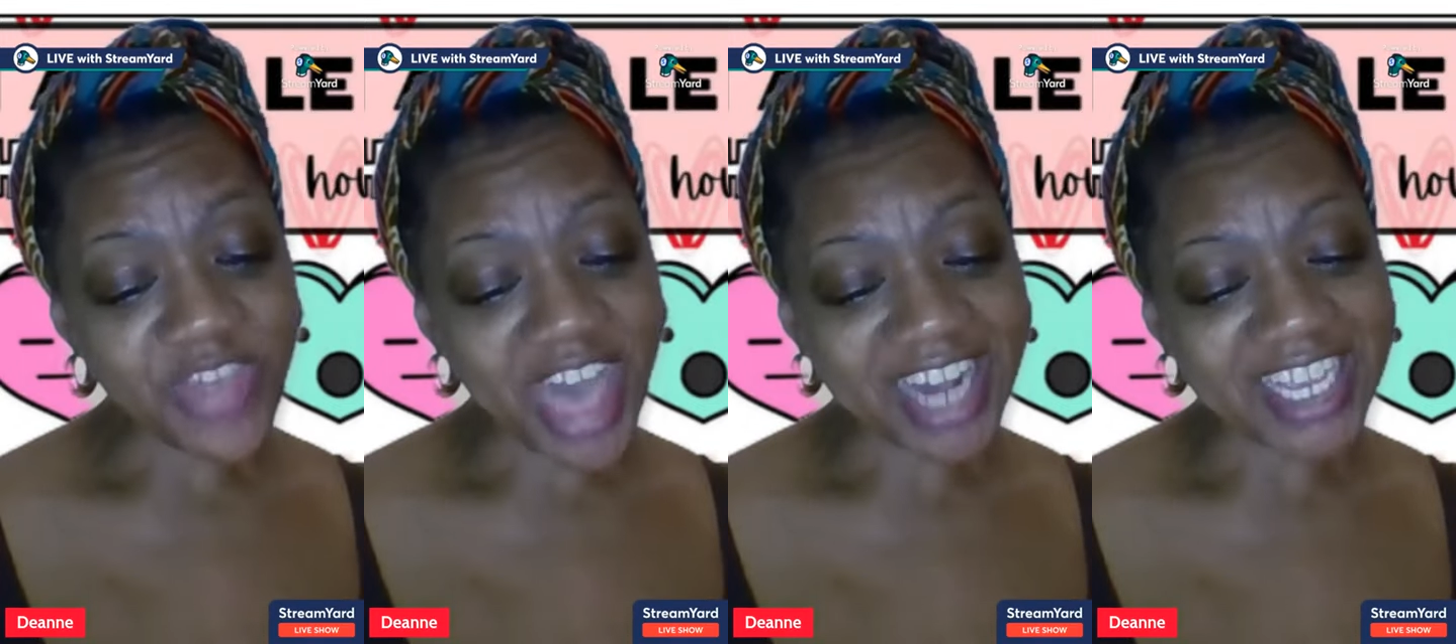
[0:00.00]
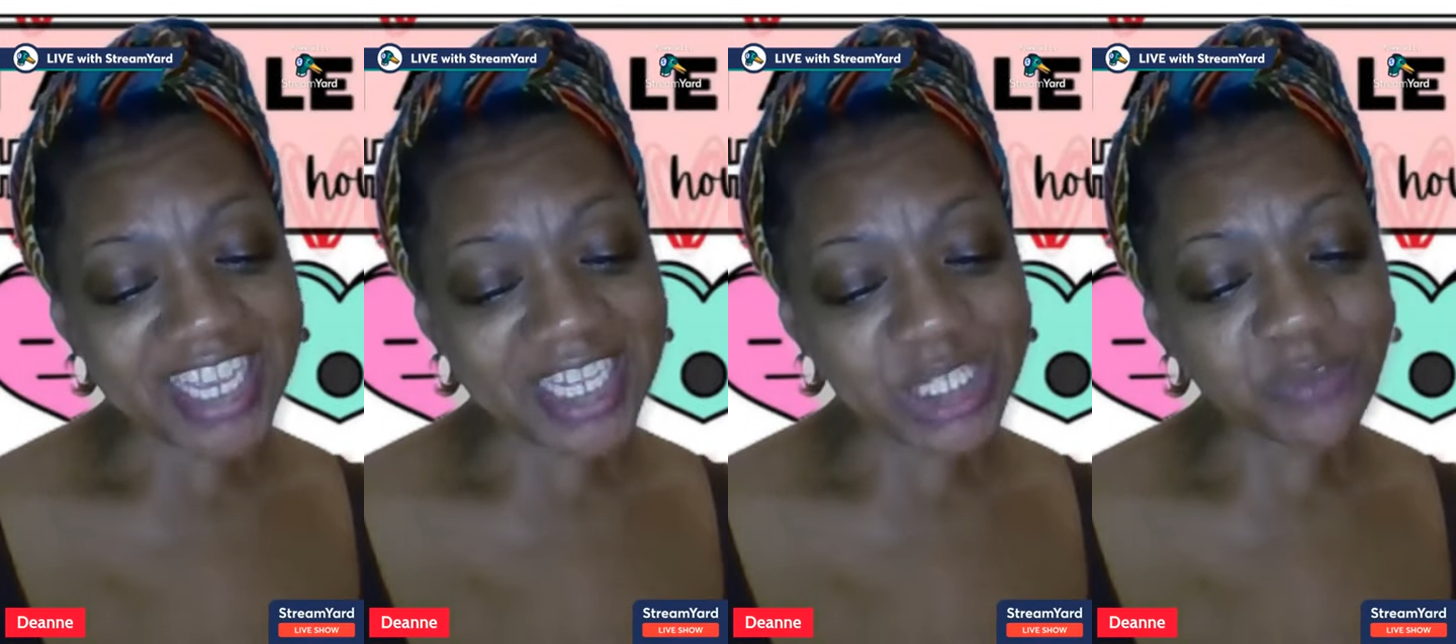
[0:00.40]
that
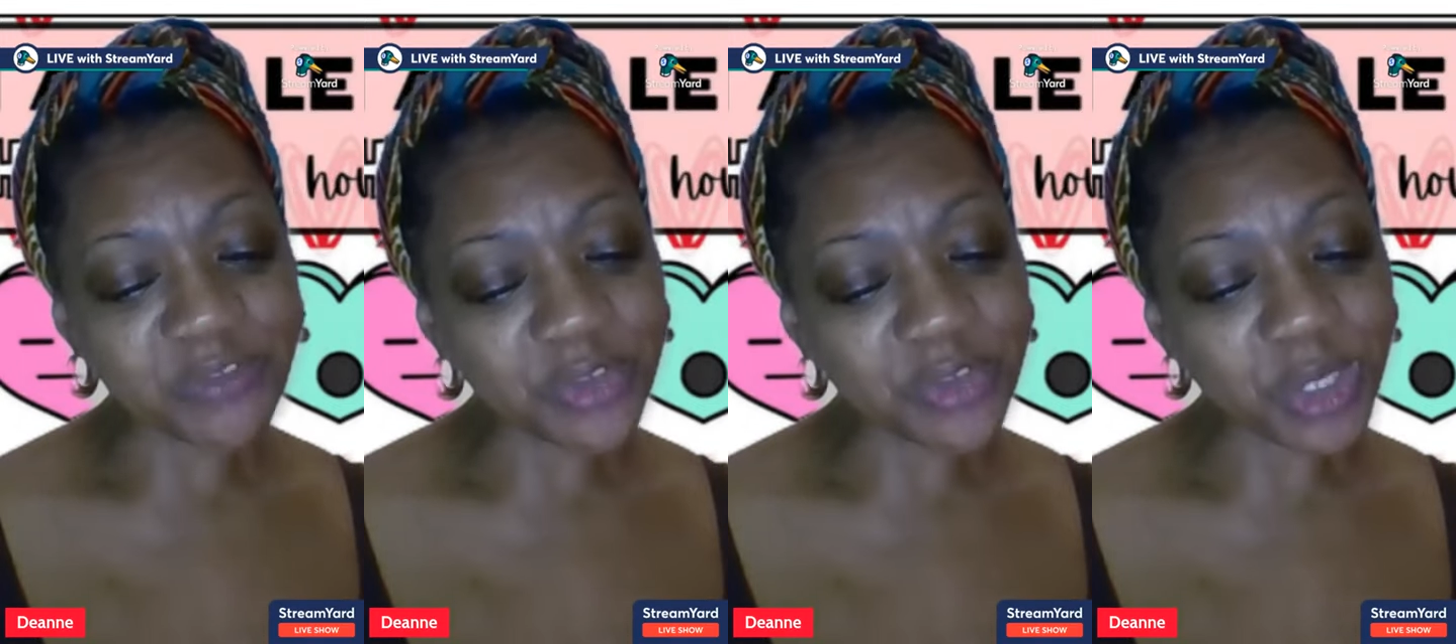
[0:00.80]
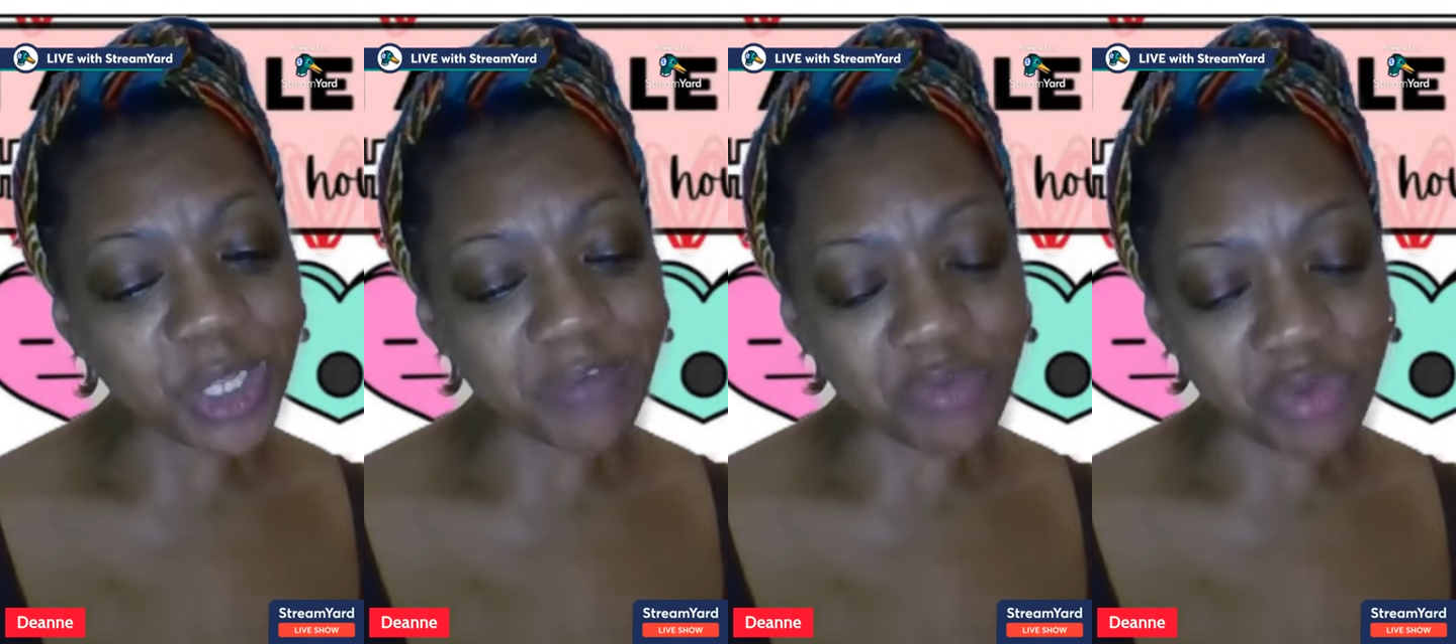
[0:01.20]
it is full
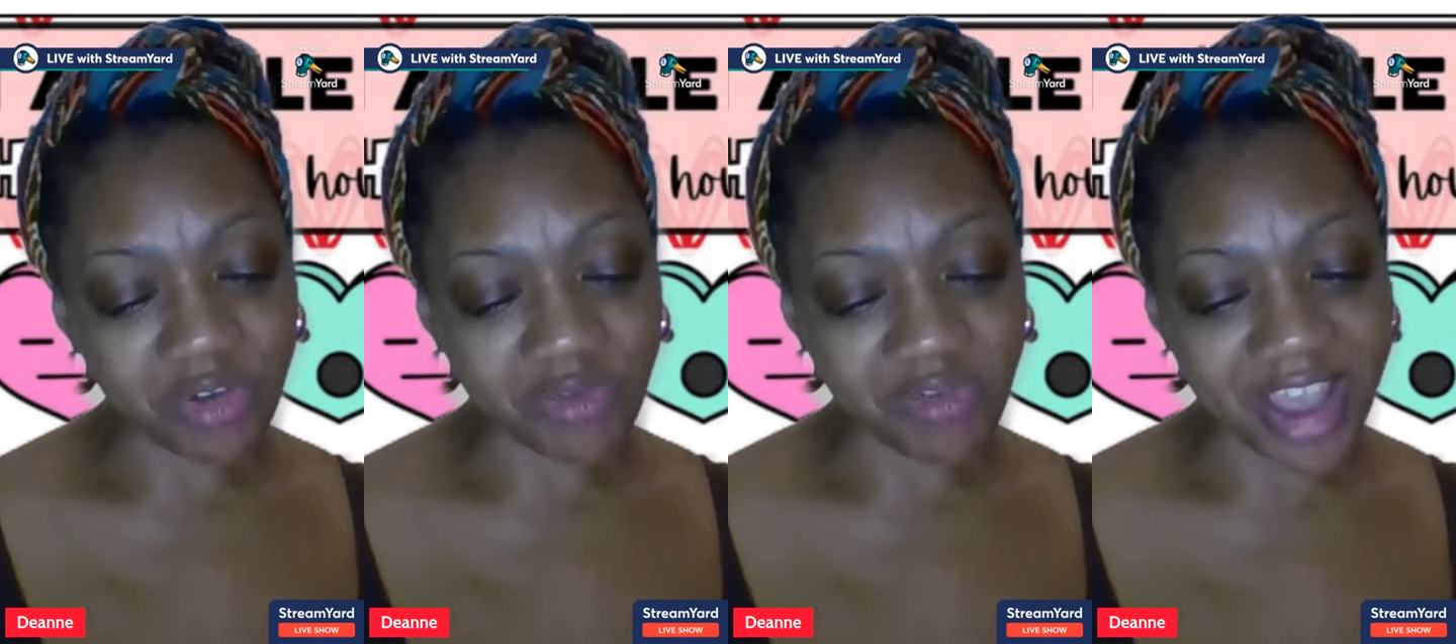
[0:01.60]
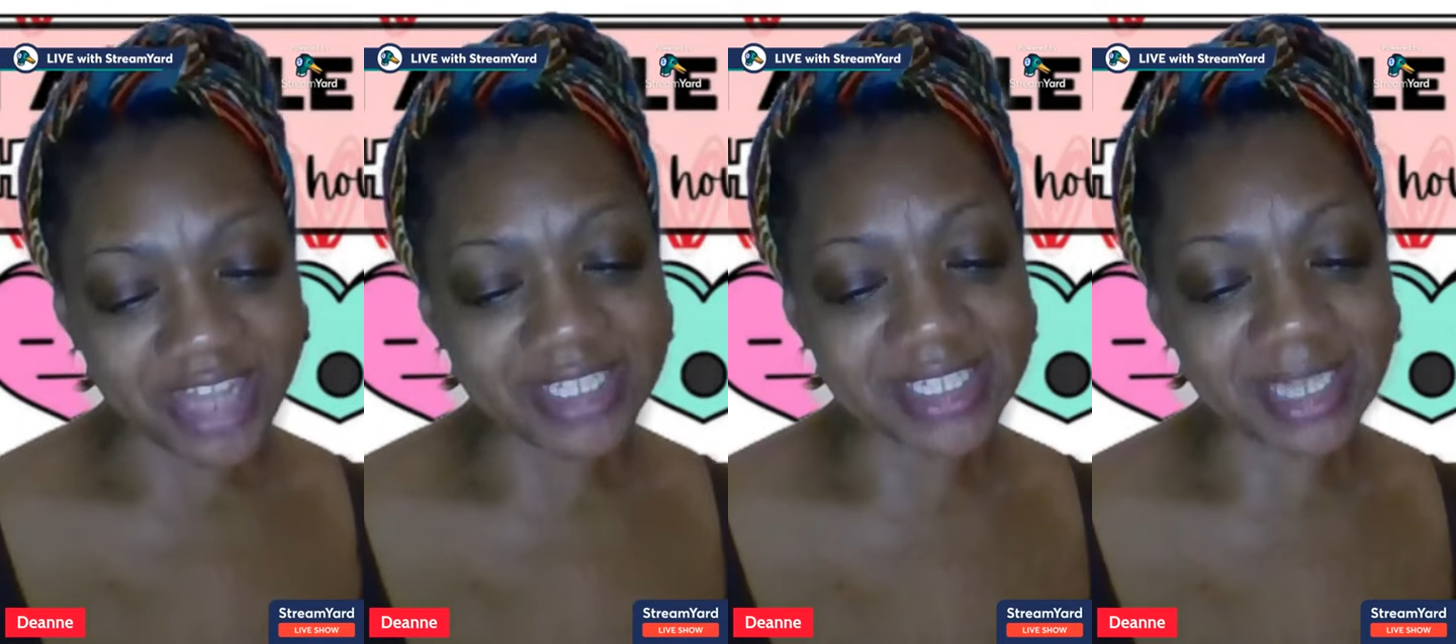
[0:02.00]
of
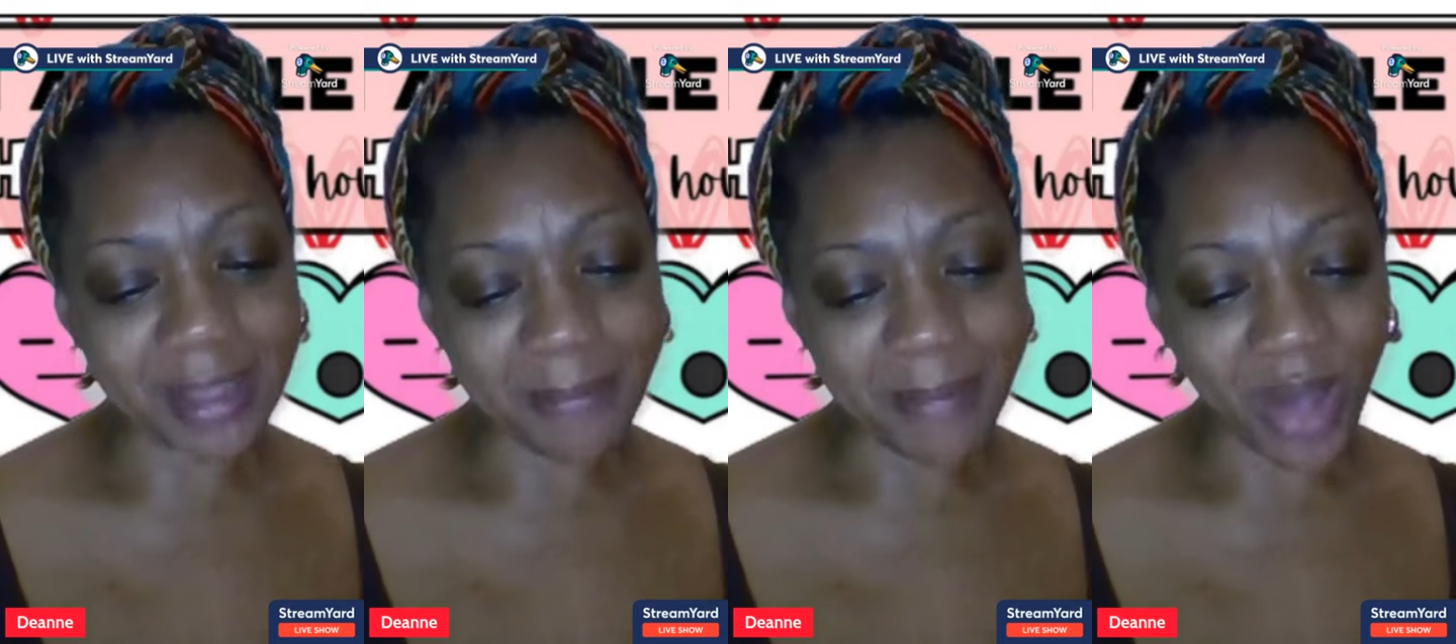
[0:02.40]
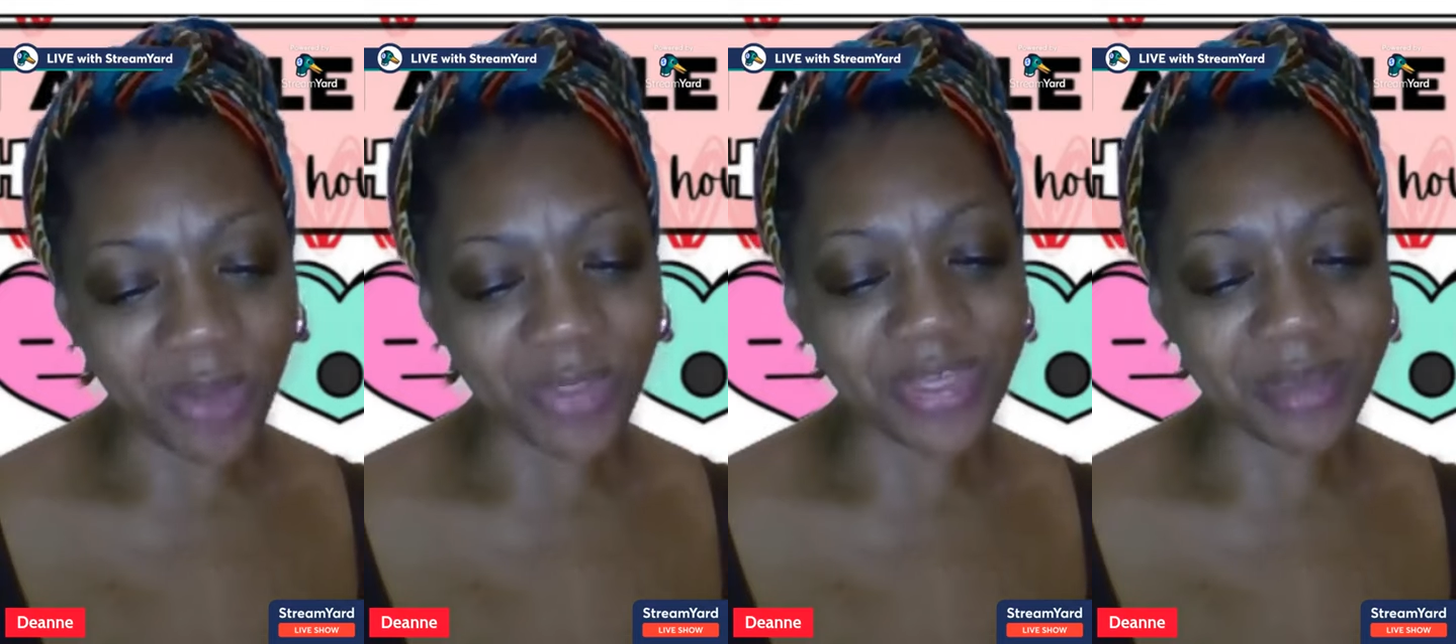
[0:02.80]
regrets
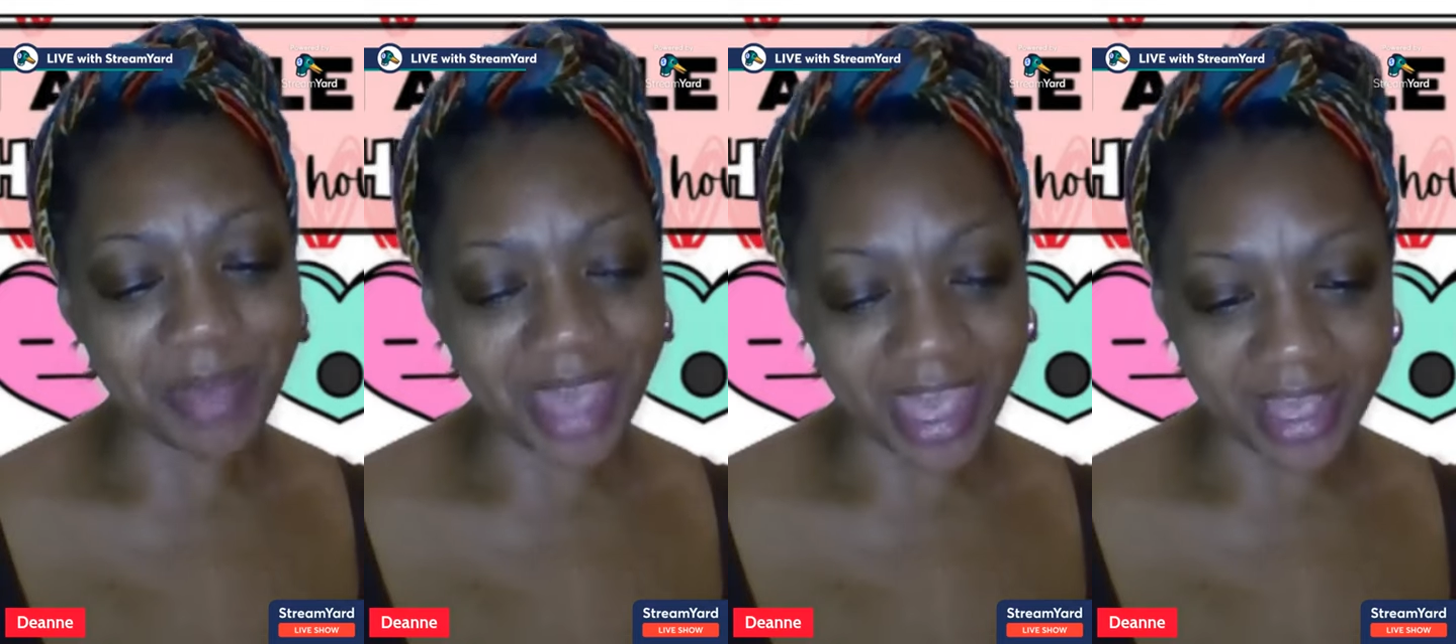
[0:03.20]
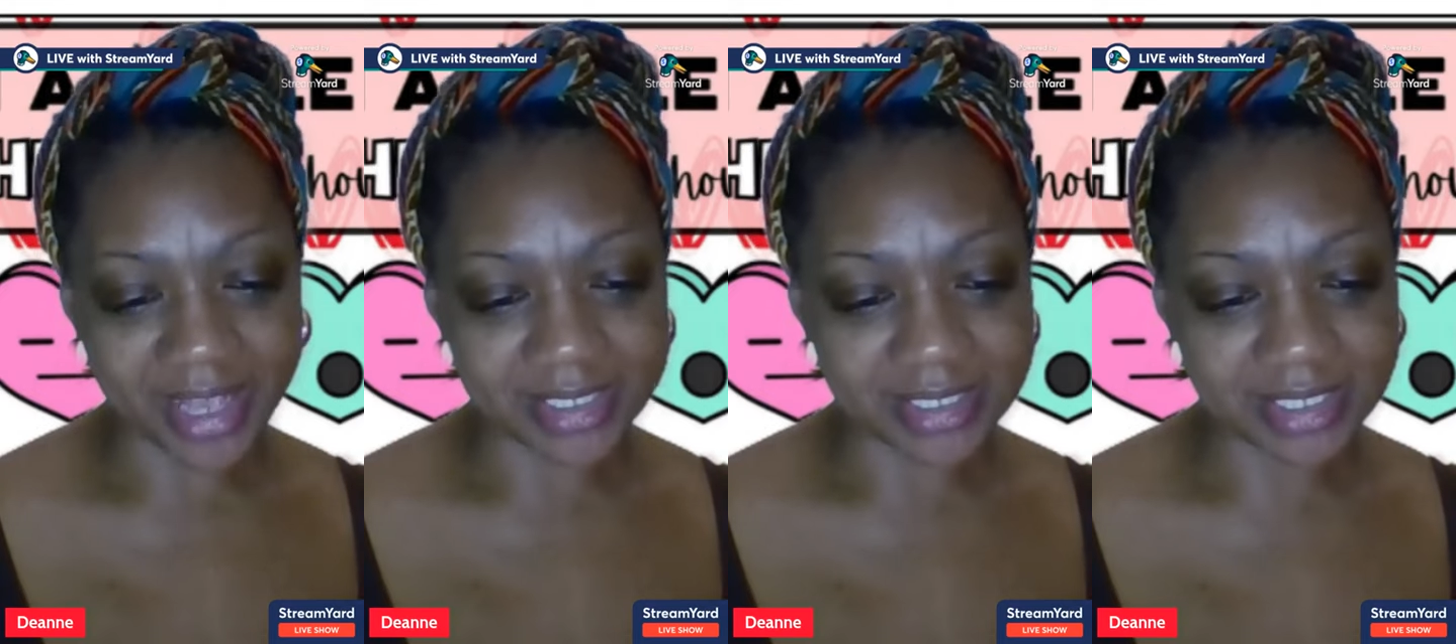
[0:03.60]
about the
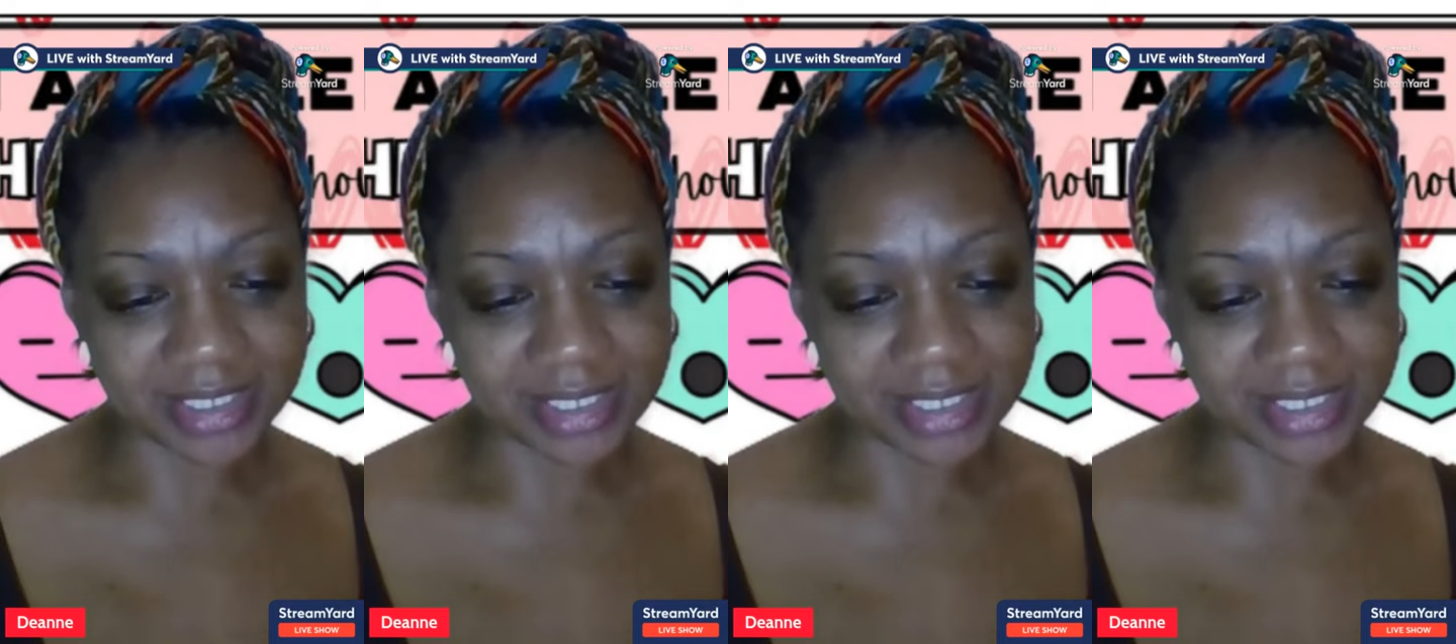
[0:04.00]
past.